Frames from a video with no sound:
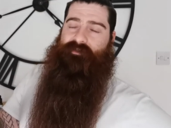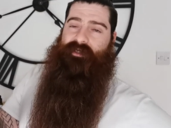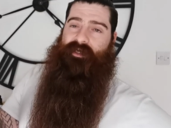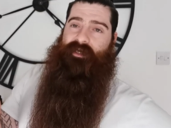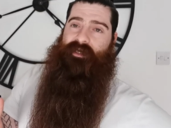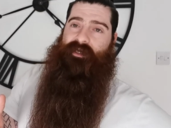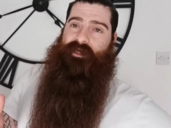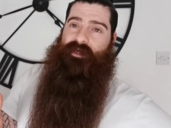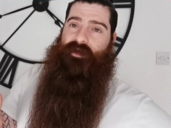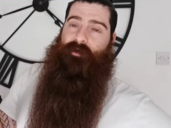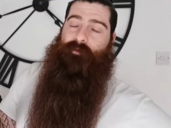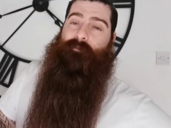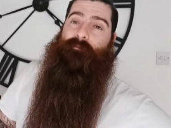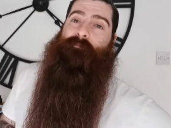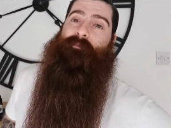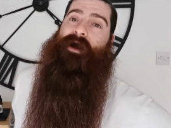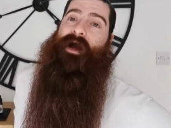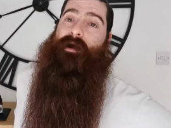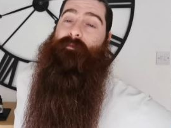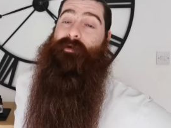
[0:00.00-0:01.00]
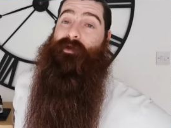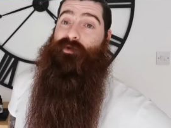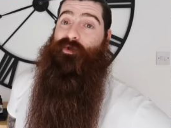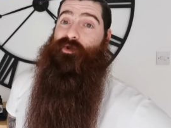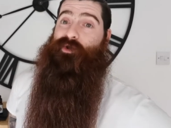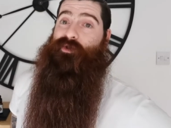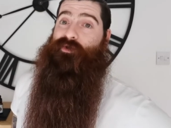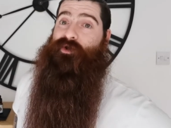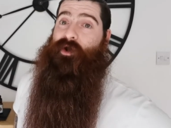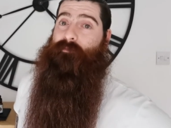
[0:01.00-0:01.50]
as a balm and
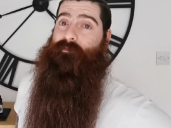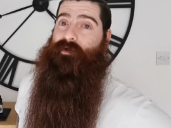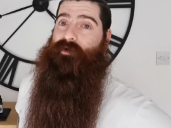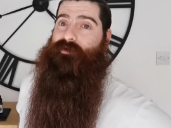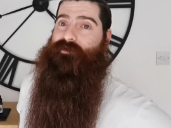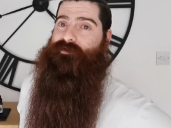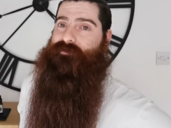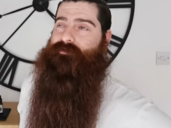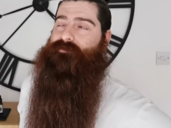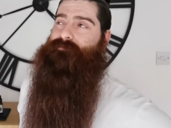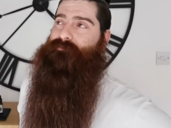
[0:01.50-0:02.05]
oil combo,